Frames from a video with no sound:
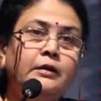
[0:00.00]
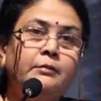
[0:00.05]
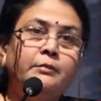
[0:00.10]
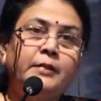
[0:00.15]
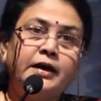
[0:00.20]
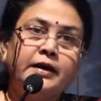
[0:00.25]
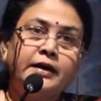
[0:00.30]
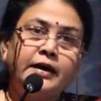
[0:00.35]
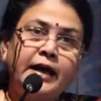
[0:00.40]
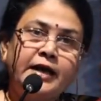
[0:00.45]

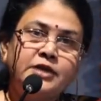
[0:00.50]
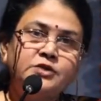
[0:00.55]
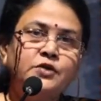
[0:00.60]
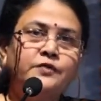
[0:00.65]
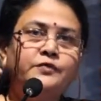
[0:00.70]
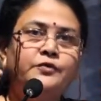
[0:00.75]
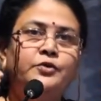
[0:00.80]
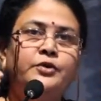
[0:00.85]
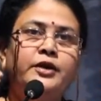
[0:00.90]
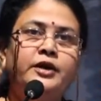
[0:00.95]
But as
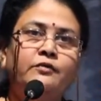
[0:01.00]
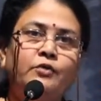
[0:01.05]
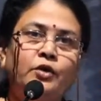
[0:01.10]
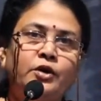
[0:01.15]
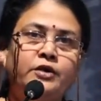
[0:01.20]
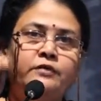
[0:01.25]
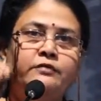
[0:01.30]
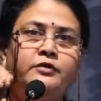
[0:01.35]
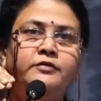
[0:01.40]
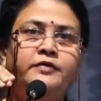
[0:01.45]
of today,
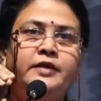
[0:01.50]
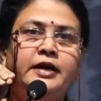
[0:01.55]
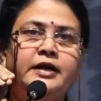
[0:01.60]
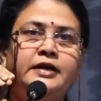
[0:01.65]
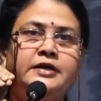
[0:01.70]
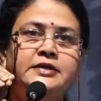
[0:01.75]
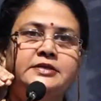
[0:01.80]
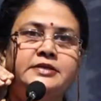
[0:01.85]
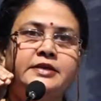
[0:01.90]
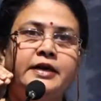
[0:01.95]
whatever we
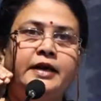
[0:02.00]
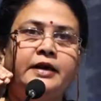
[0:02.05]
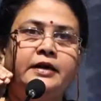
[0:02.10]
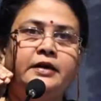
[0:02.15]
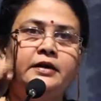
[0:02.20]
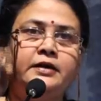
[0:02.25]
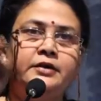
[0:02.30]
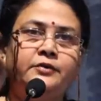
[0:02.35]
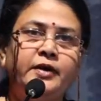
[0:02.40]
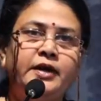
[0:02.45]
understand,
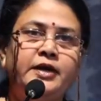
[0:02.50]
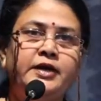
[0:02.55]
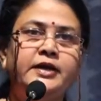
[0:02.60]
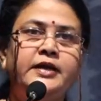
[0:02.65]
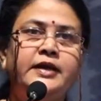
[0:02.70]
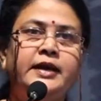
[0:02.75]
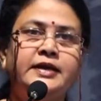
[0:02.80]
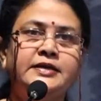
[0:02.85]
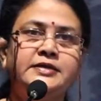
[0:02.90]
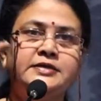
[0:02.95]
20
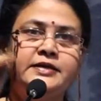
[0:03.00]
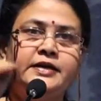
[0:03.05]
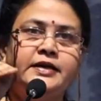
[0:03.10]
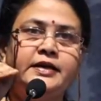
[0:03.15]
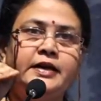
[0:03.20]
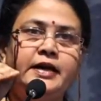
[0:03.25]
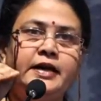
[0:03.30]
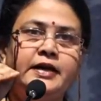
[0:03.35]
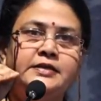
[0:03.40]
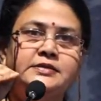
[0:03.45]
lakhs,
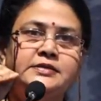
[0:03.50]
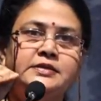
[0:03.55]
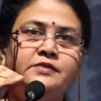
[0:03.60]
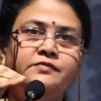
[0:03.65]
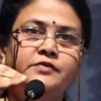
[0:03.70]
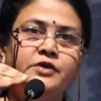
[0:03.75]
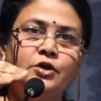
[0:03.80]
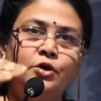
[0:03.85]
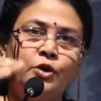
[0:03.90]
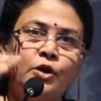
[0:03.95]
10 lakhs,
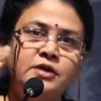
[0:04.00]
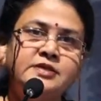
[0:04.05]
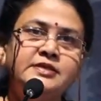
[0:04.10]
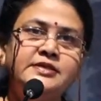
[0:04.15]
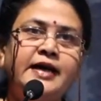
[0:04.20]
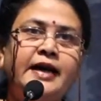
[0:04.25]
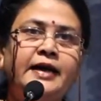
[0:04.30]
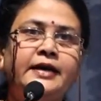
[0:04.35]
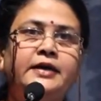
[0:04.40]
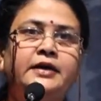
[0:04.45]
if we cross
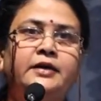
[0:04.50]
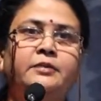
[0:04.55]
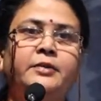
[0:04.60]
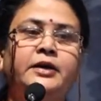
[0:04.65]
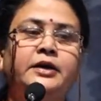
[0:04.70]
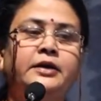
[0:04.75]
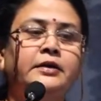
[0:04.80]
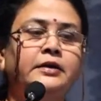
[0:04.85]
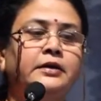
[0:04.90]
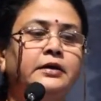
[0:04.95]
that
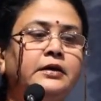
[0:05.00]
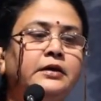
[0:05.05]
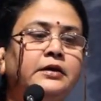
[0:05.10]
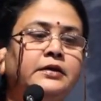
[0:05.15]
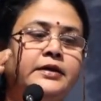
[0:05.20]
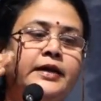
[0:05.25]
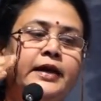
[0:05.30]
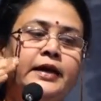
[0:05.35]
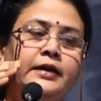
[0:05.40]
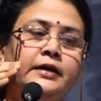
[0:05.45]
limit,
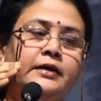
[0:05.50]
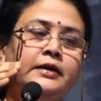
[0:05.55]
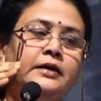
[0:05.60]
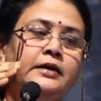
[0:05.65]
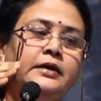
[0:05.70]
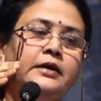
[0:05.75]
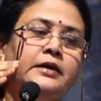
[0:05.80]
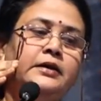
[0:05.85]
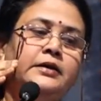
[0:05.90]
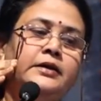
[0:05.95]
then
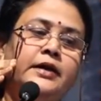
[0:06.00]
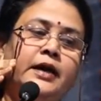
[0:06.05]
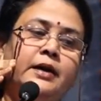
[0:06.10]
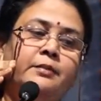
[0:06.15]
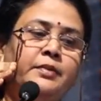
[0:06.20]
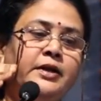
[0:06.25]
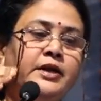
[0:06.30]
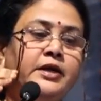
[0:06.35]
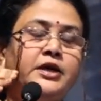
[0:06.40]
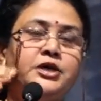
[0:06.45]
the
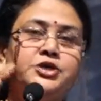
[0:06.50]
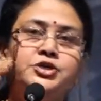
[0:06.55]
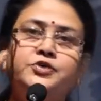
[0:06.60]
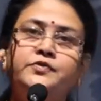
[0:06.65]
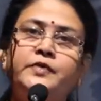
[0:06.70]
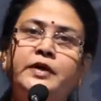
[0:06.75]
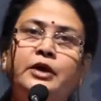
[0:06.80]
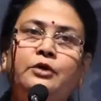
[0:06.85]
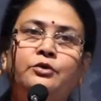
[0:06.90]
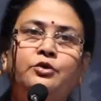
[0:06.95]

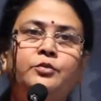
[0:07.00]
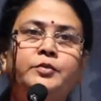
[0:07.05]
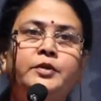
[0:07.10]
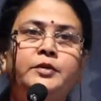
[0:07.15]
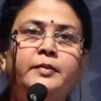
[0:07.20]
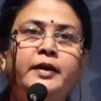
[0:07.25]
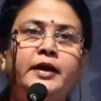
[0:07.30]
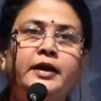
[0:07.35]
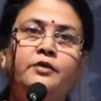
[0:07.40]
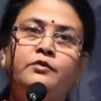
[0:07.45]
application will have to be
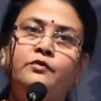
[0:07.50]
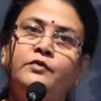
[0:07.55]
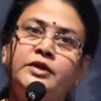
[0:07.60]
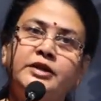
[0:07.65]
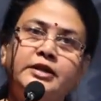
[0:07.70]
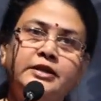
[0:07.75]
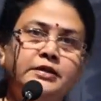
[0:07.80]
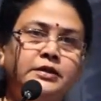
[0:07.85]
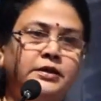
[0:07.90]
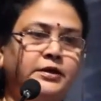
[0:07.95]
made
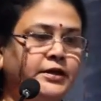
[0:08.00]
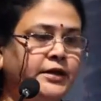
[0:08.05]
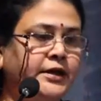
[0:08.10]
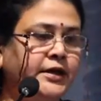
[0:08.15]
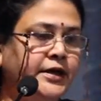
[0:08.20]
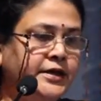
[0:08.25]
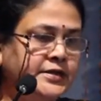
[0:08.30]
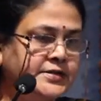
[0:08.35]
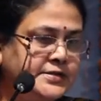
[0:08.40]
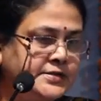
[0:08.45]
within 30
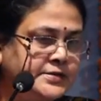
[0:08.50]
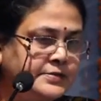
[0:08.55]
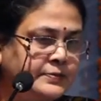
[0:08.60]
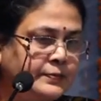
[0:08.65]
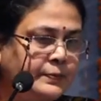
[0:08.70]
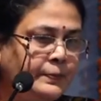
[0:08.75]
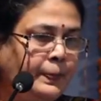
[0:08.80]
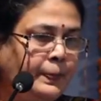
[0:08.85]
days.